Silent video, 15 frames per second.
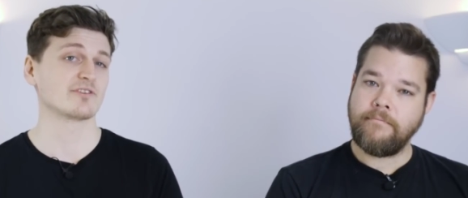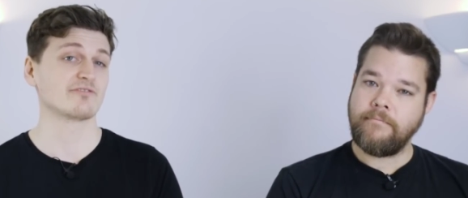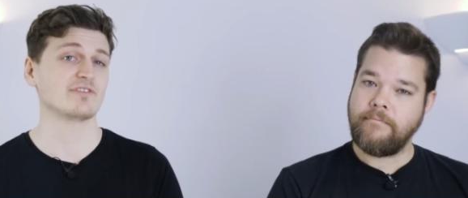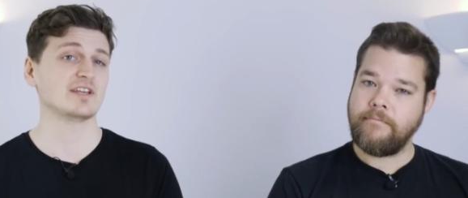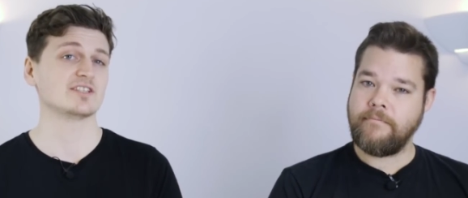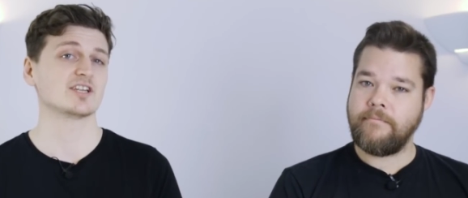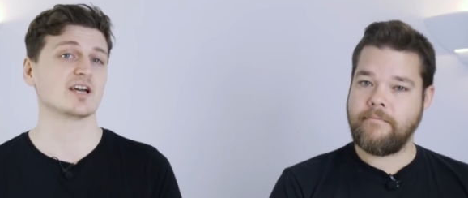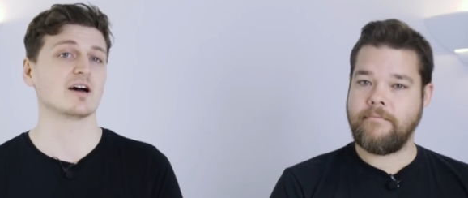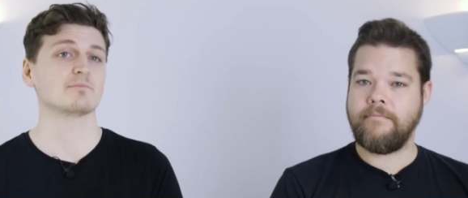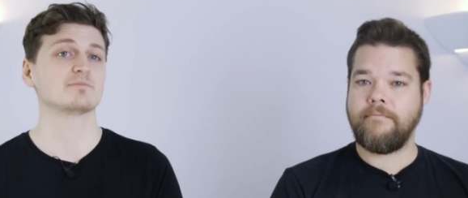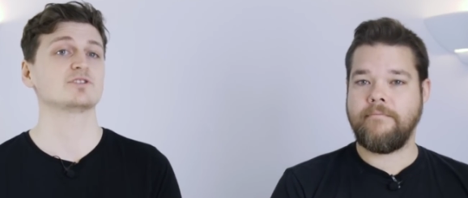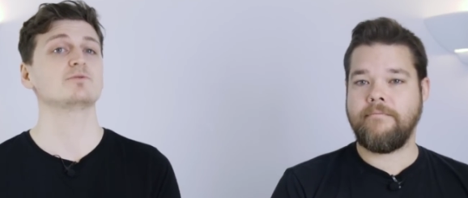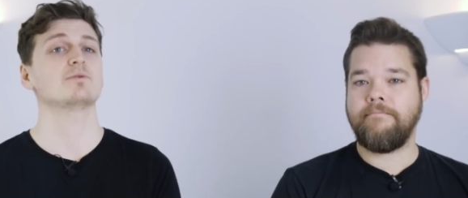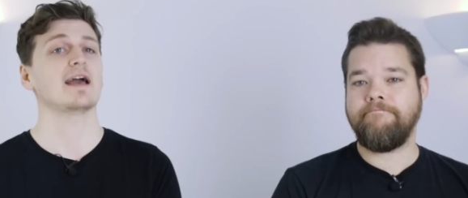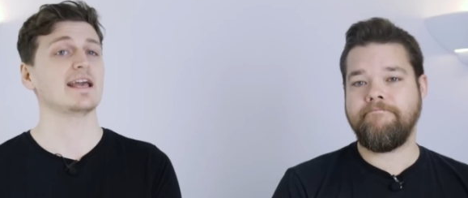Speaker 1: to feature up
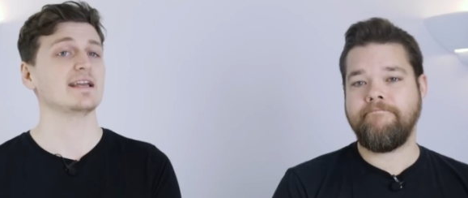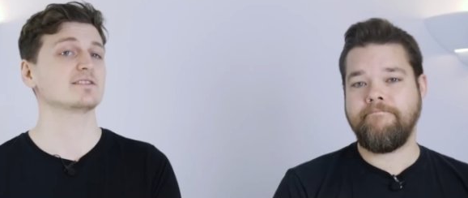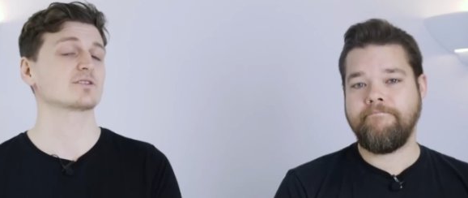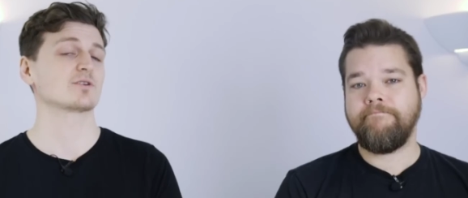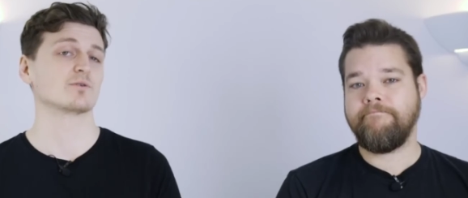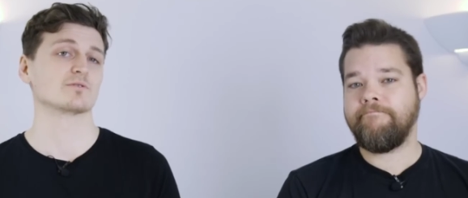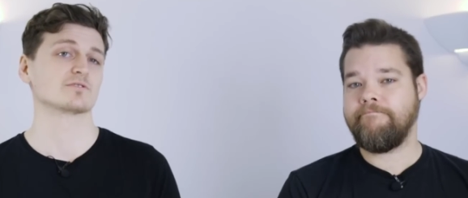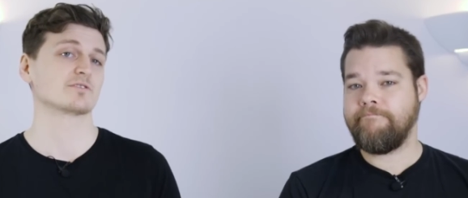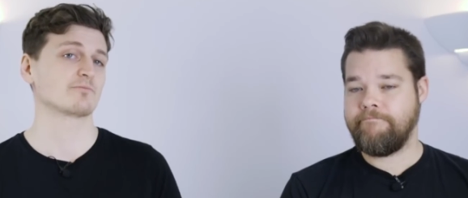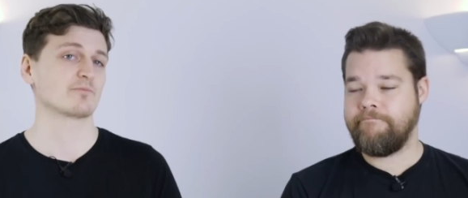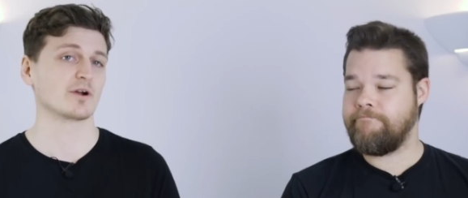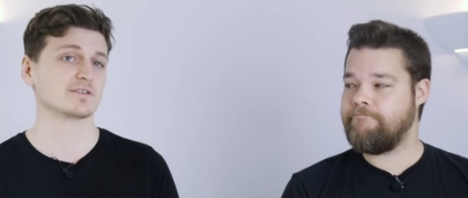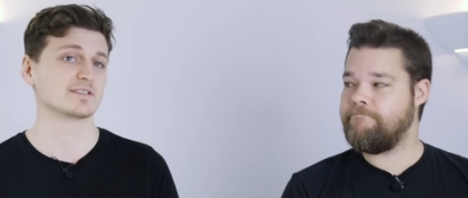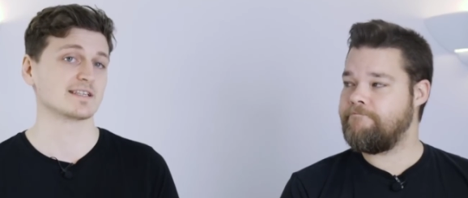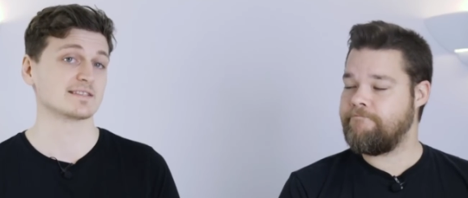to 8 cores of
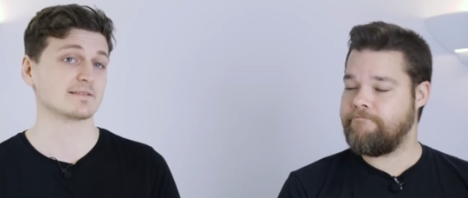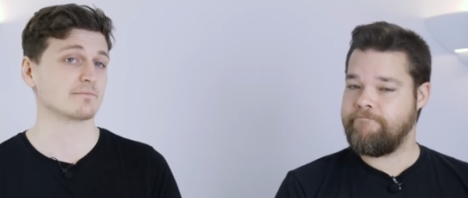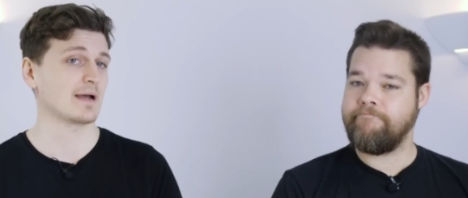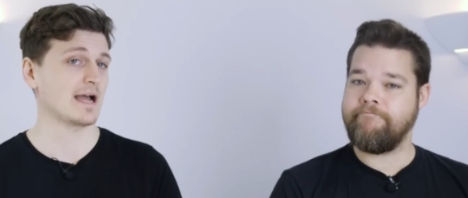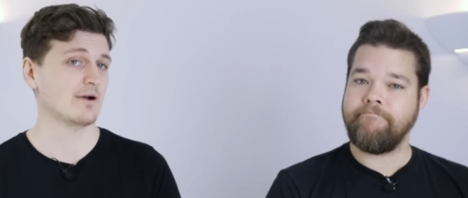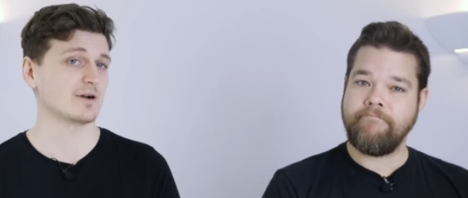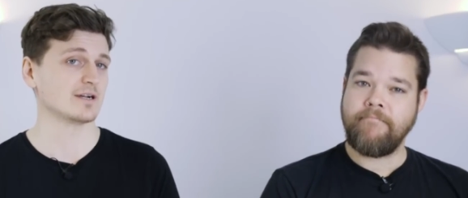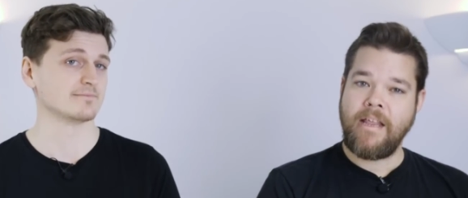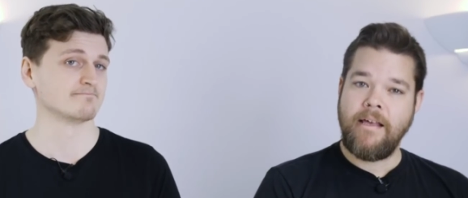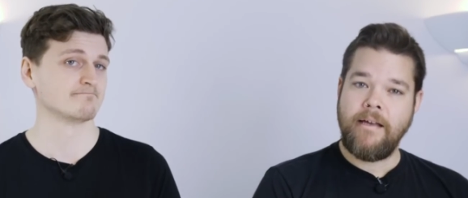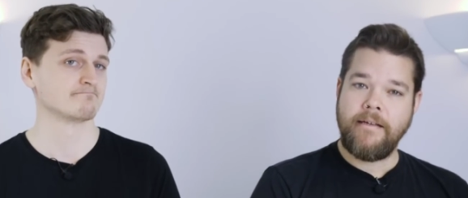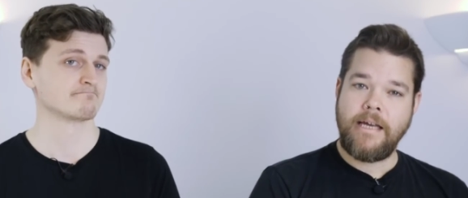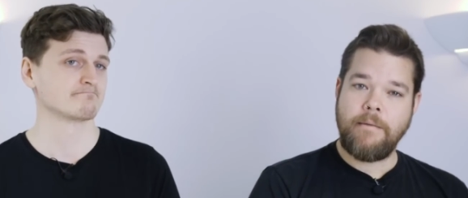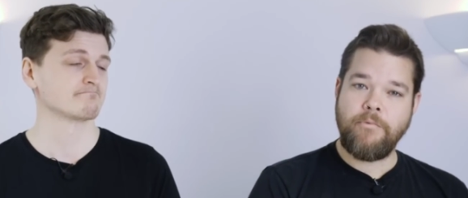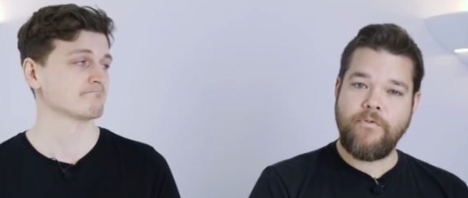processing power.
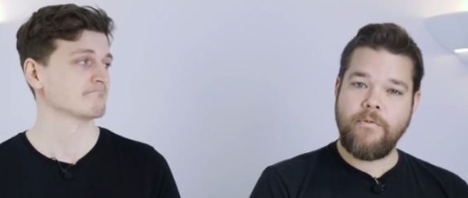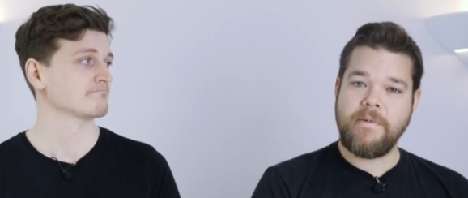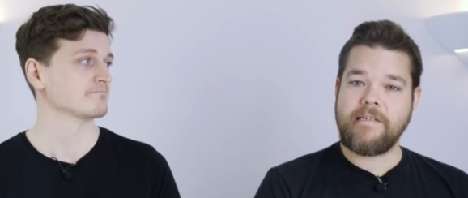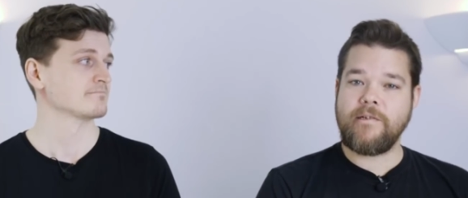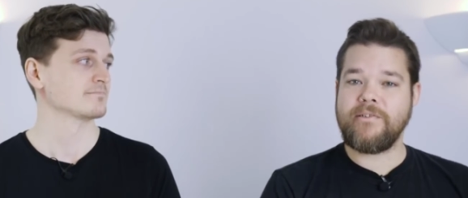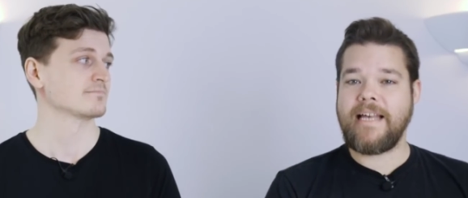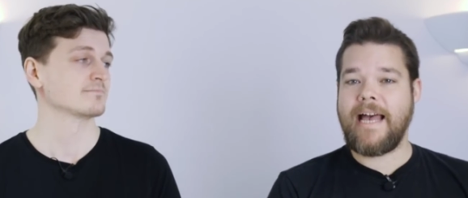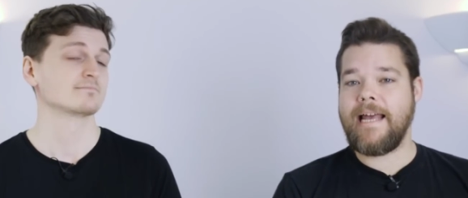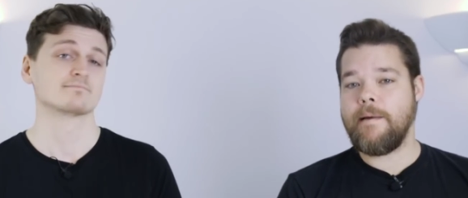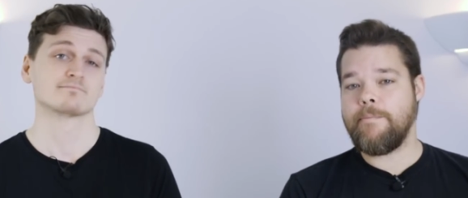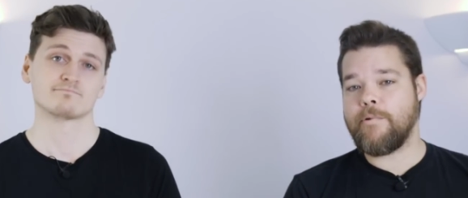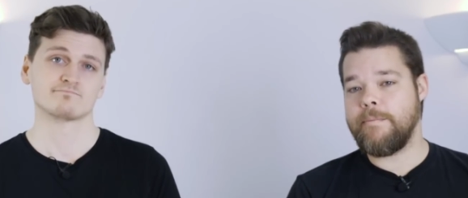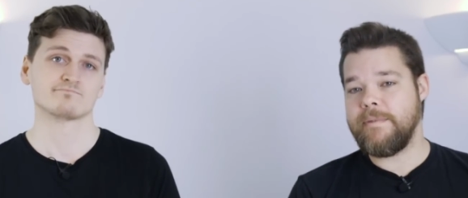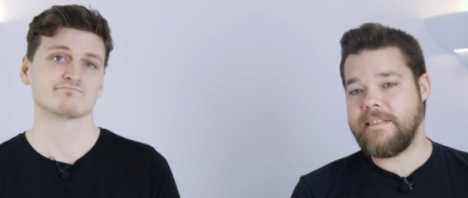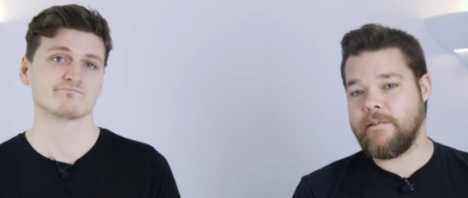
Speaker 2: Yeah, and performance looks hella
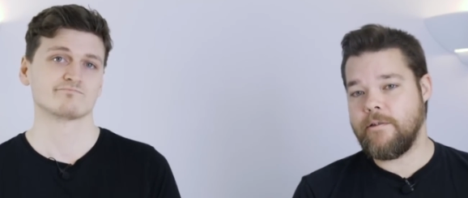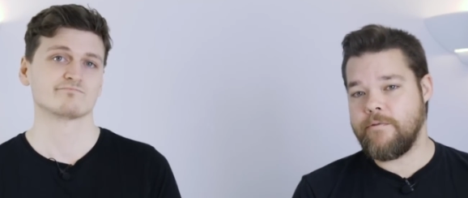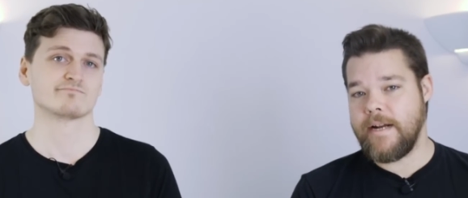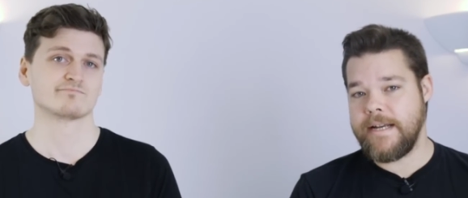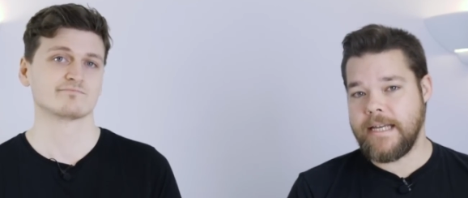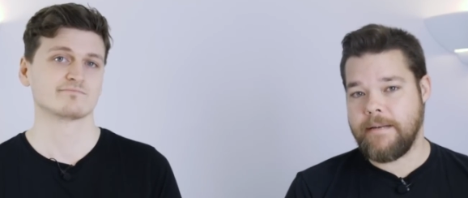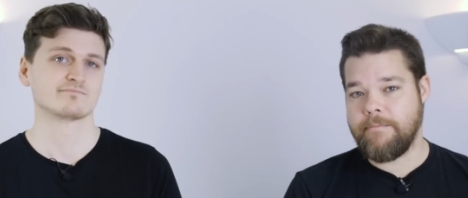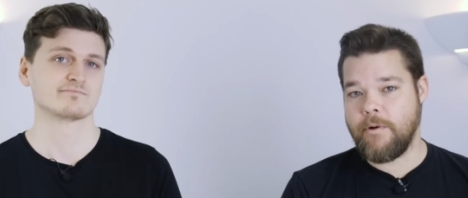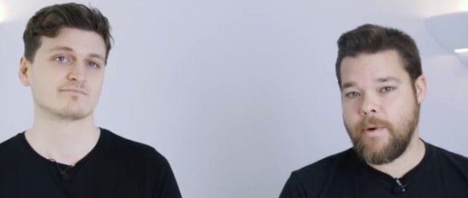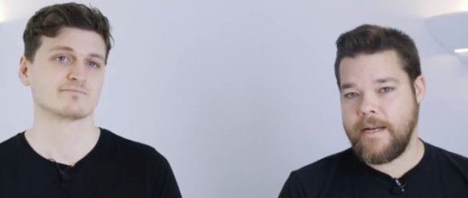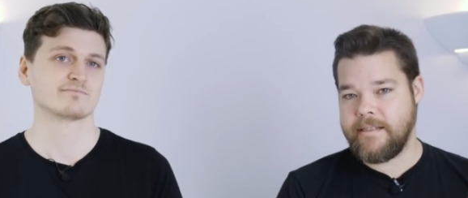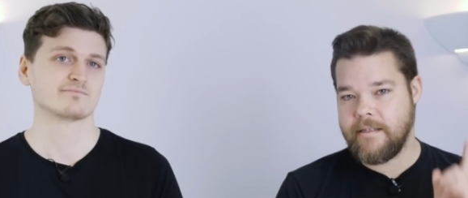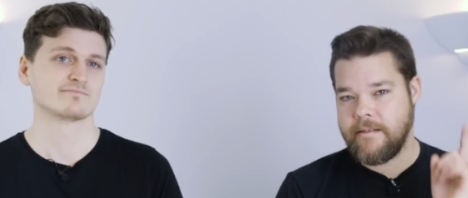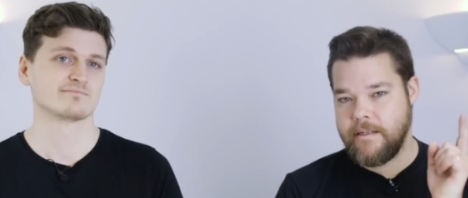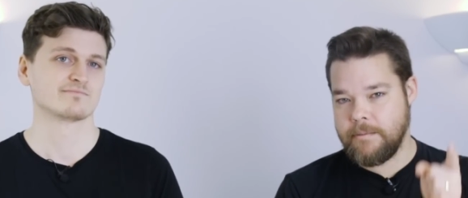promising already, but
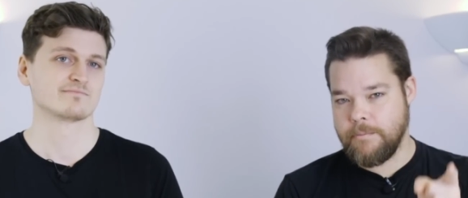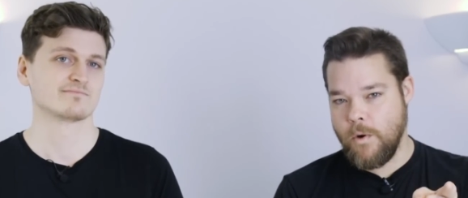wait, there's